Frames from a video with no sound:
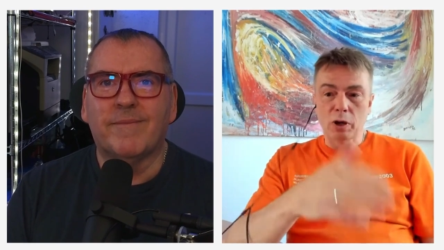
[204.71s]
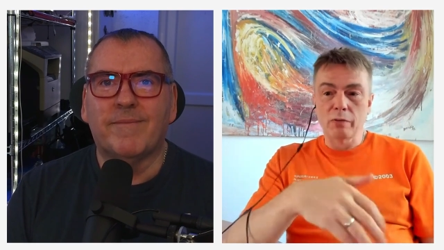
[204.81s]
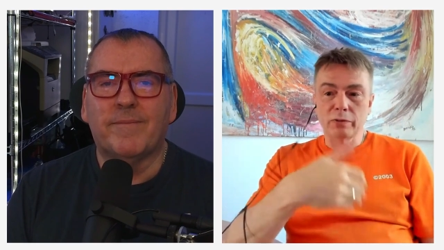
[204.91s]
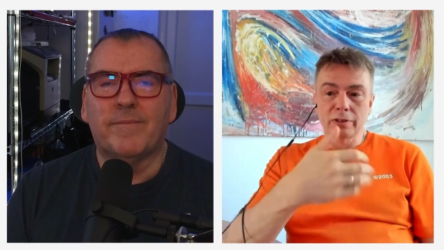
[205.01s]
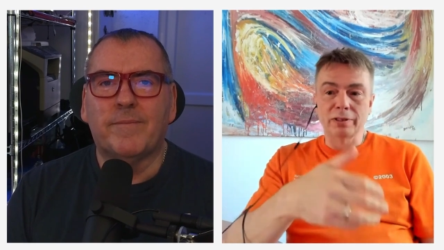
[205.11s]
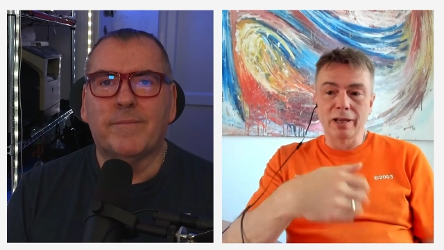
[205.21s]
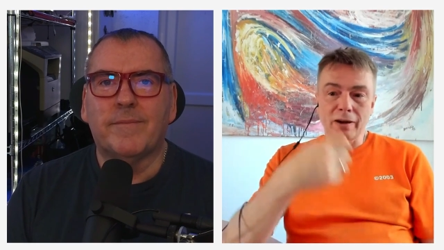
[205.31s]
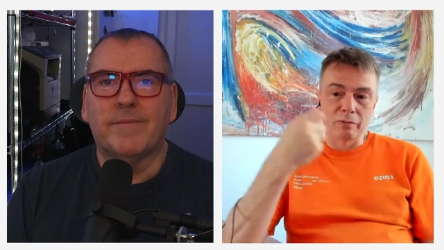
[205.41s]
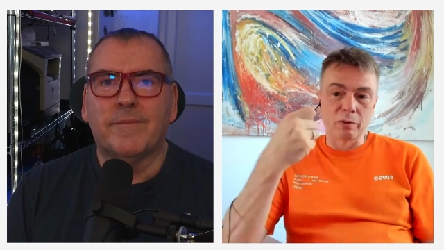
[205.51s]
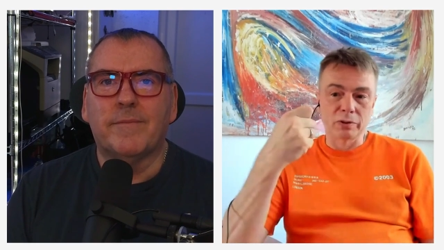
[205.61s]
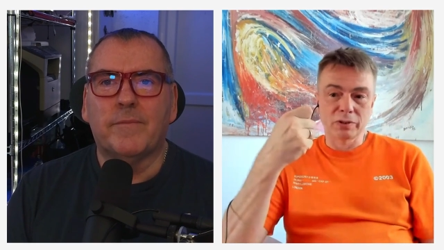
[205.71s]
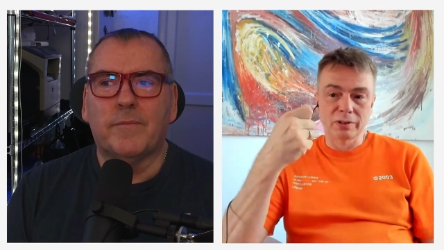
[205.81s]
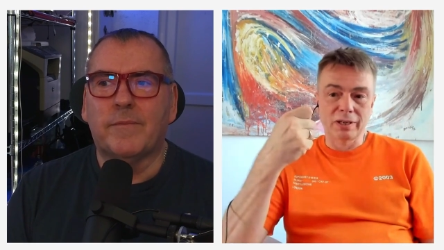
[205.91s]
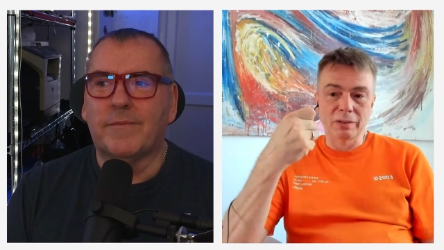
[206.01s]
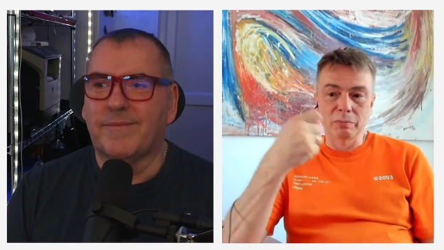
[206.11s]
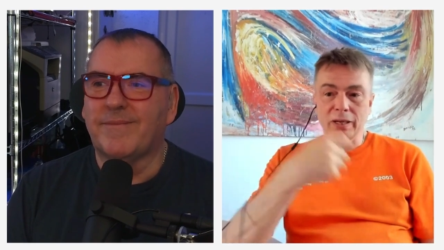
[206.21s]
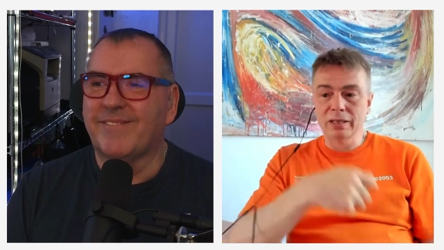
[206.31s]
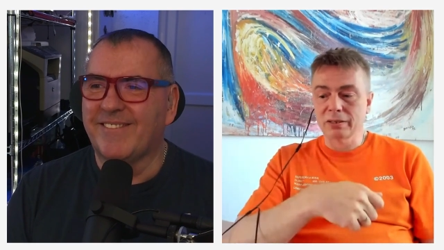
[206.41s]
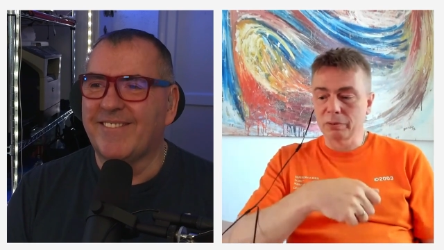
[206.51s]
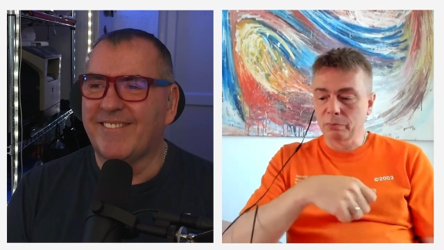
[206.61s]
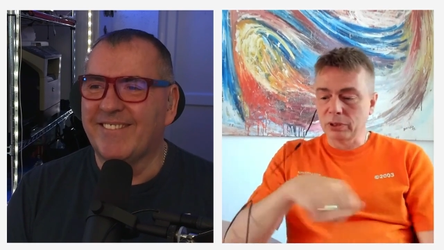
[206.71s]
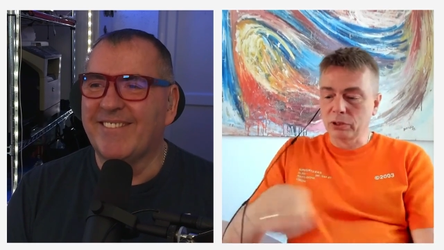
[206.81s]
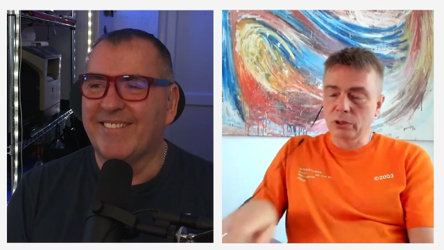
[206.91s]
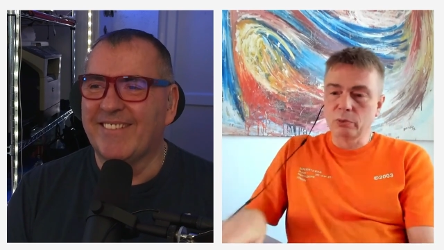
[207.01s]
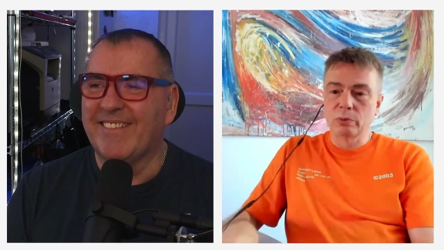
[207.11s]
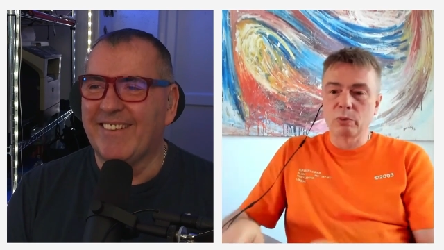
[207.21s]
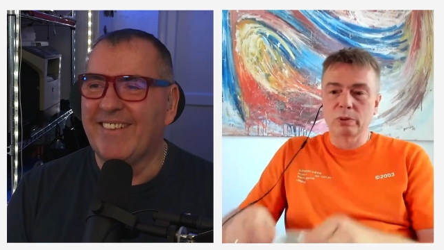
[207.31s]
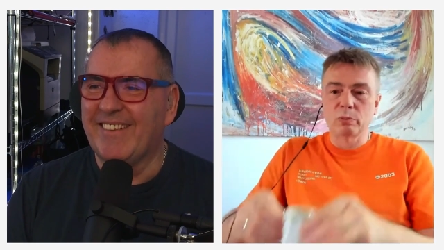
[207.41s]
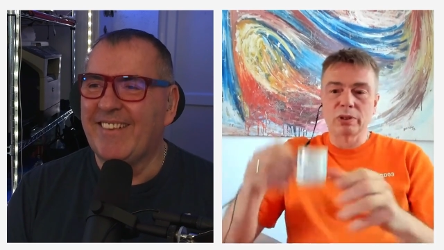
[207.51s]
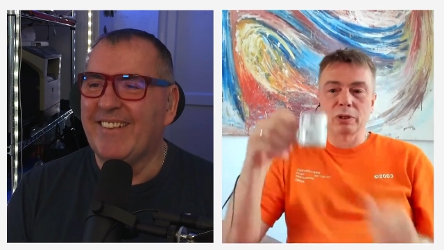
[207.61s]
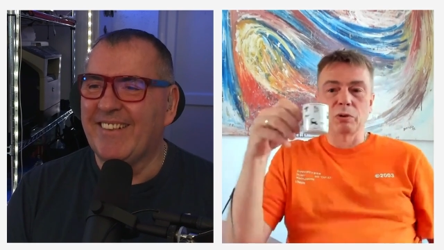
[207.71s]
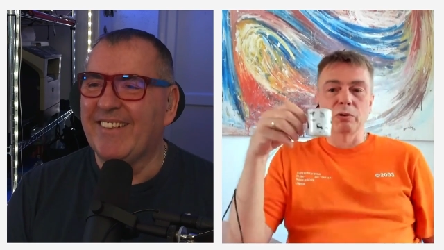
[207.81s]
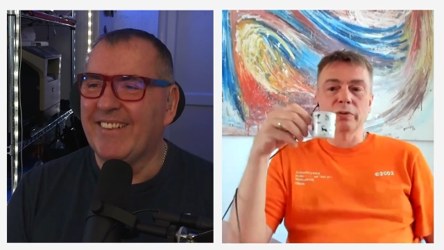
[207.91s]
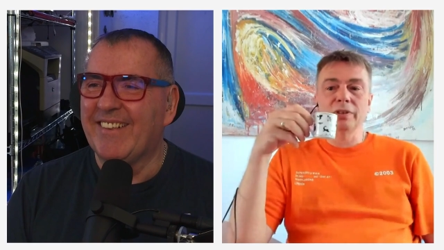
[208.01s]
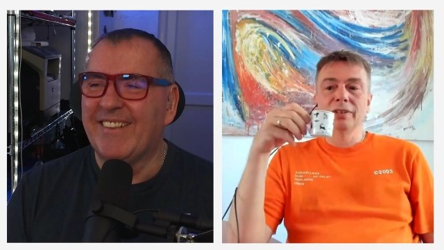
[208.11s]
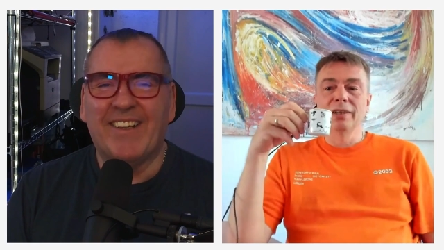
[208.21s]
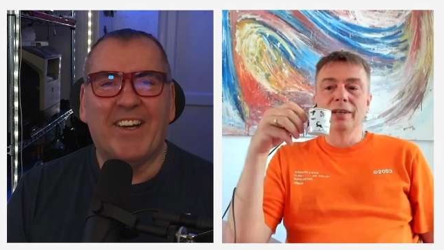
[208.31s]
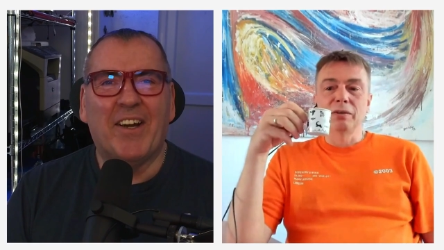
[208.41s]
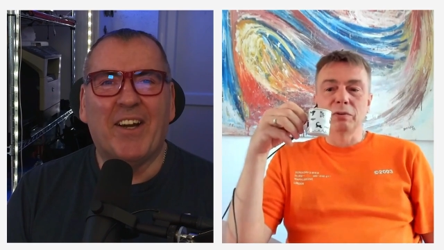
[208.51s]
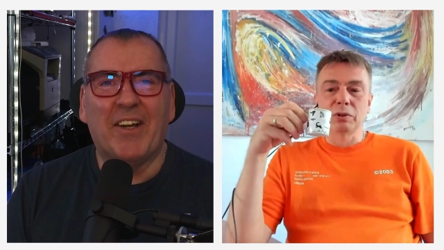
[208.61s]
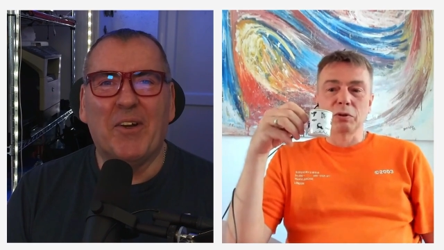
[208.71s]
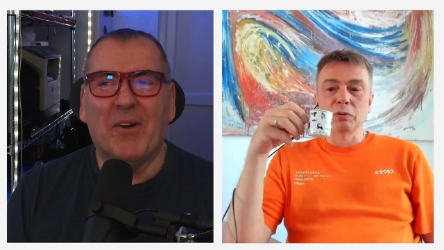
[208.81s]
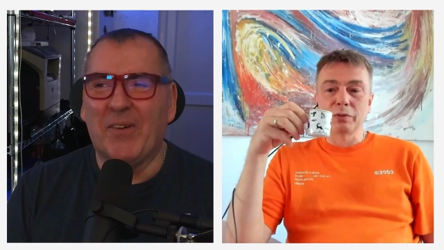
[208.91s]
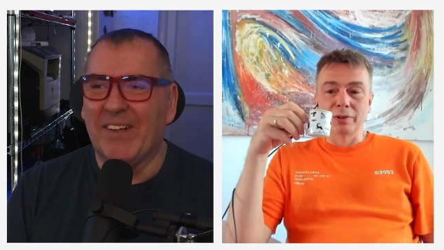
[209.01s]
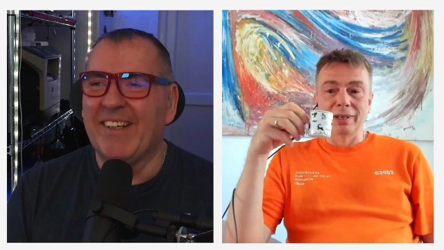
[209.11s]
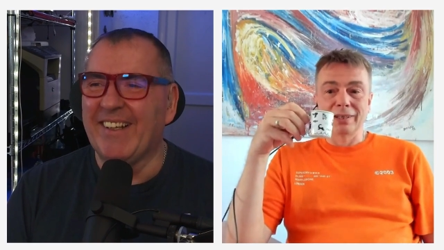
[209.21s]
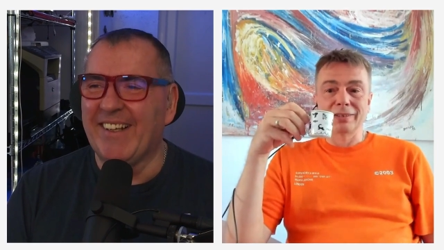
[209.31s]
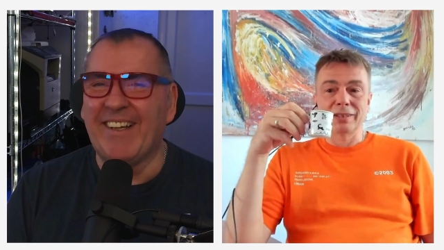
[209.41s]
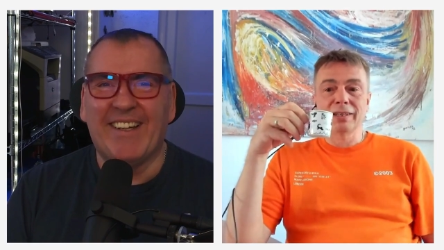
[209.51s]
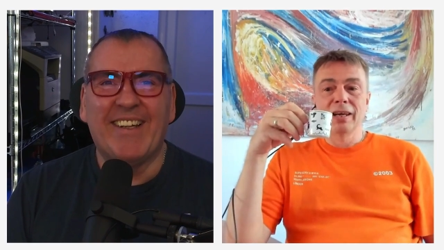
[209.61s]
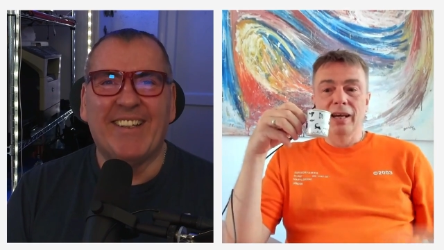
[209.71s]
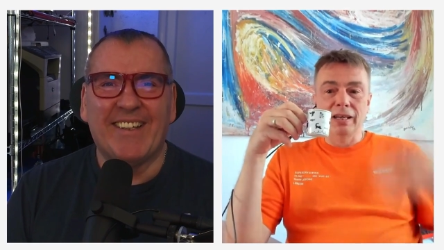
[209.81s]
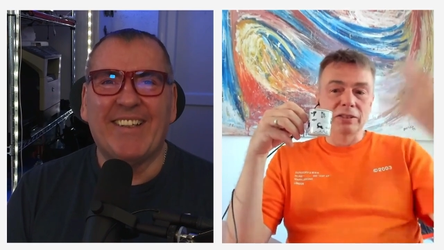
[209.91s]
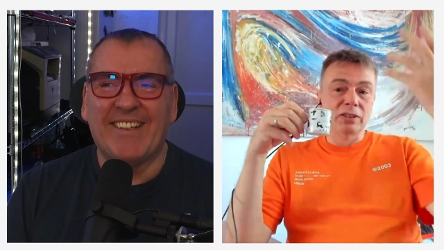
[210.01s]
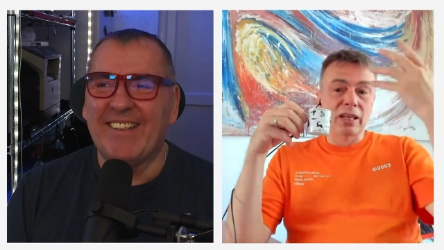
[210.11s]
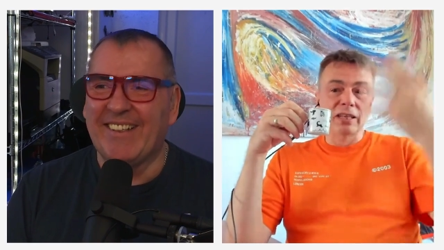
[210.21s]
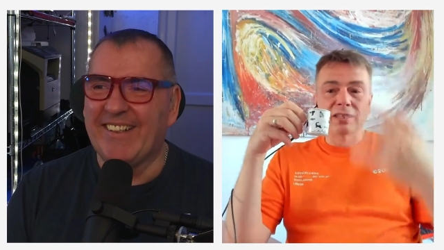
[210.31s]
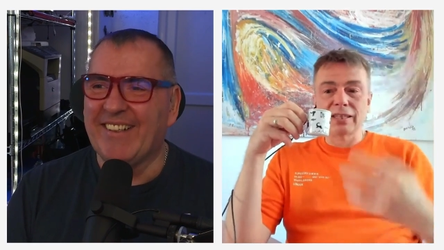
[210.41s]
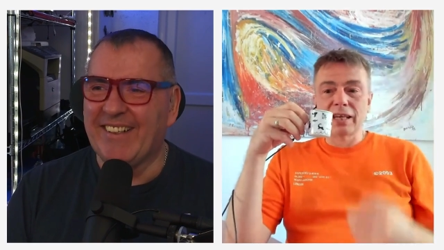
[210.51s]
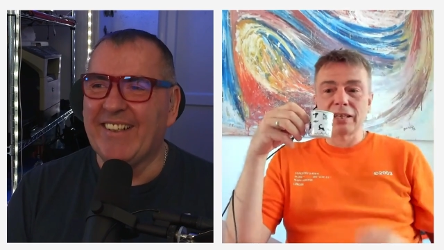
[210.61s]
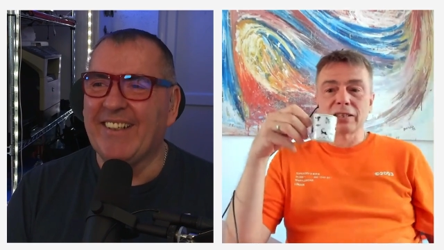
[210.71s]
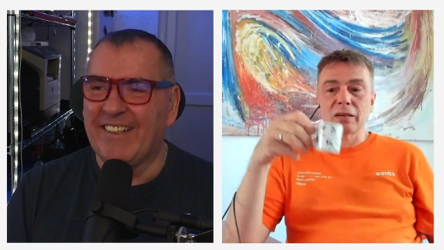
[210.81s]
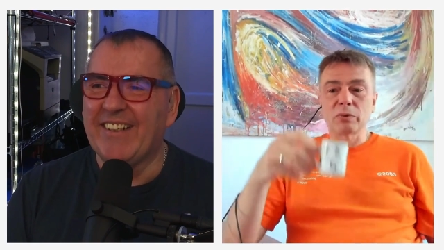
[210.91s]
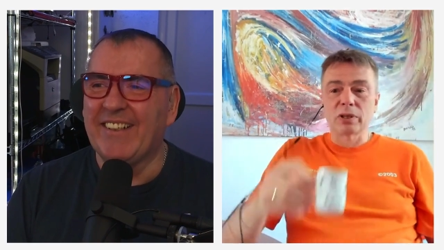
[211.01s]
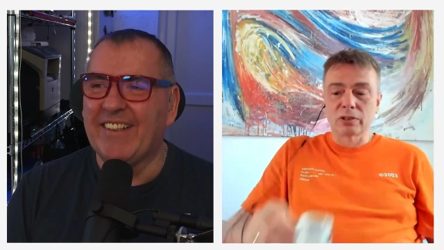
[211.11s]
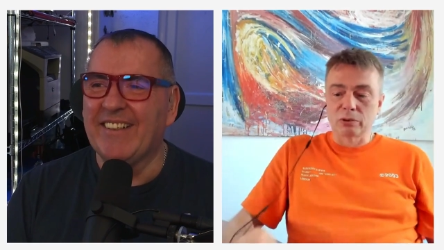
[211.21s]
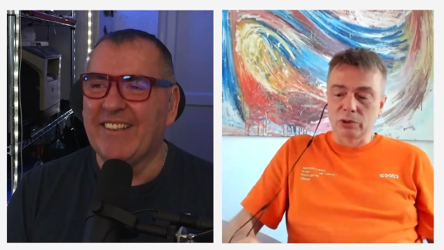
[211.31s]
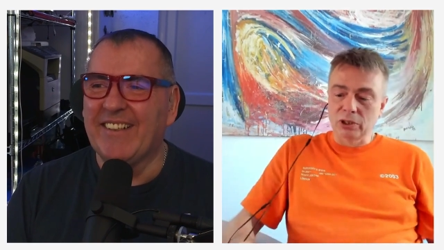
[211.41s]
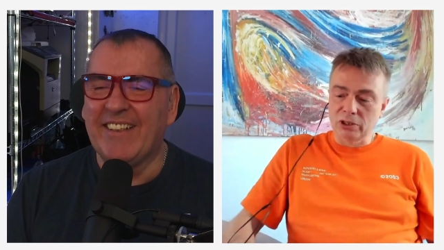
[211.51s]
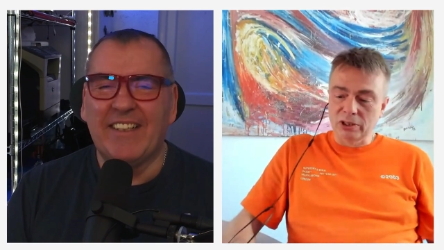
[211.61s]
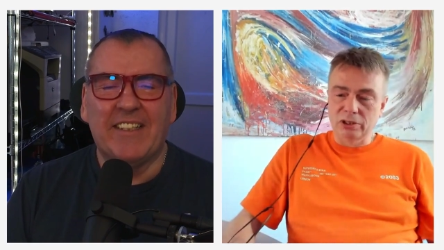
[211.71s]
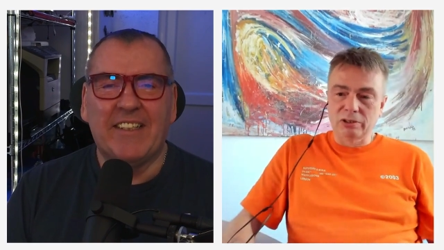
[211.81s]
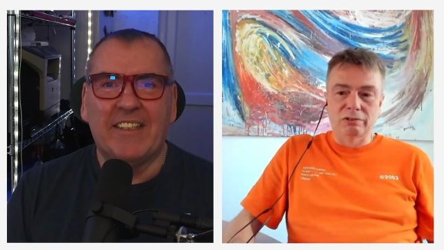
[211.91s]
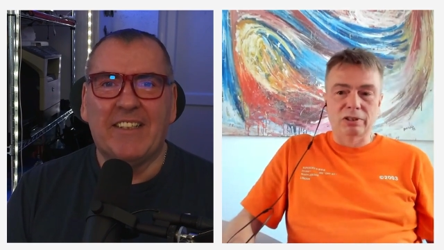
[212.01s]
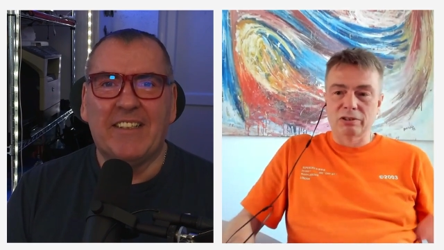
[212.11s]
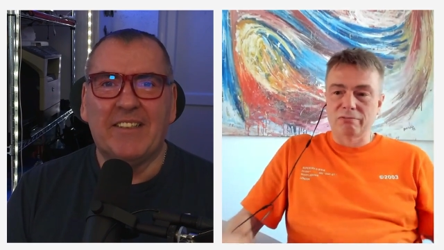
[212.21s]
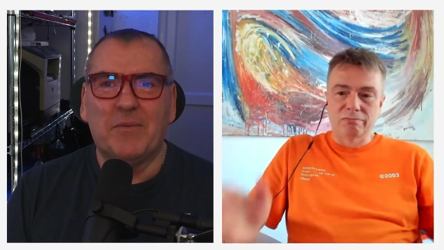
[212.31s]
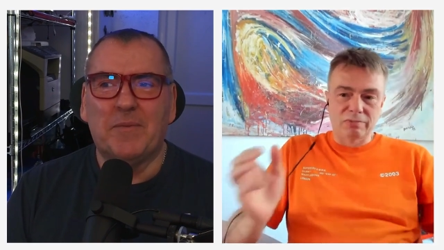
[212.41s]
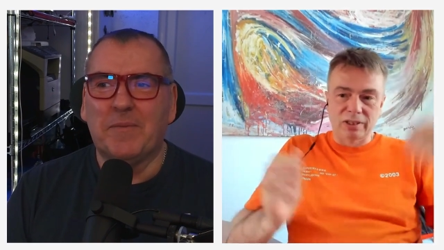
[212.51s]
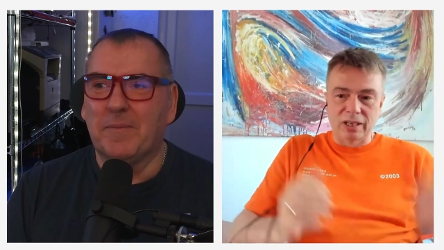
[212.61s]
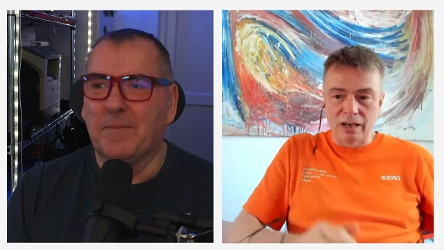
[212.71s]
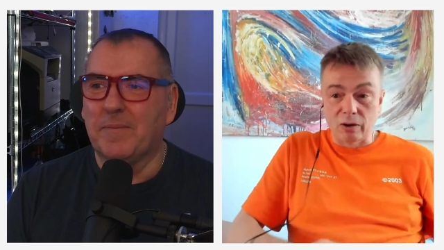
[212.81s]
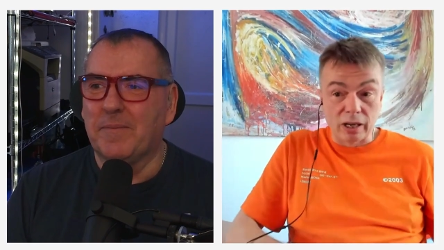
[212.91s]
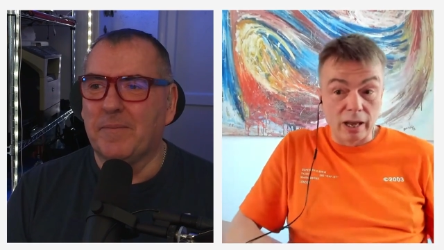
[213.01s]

Speaker 1: So every day I was uh, making a picture with, with, with the coffee, with the coffee like that, and saying saying something. So just just just say,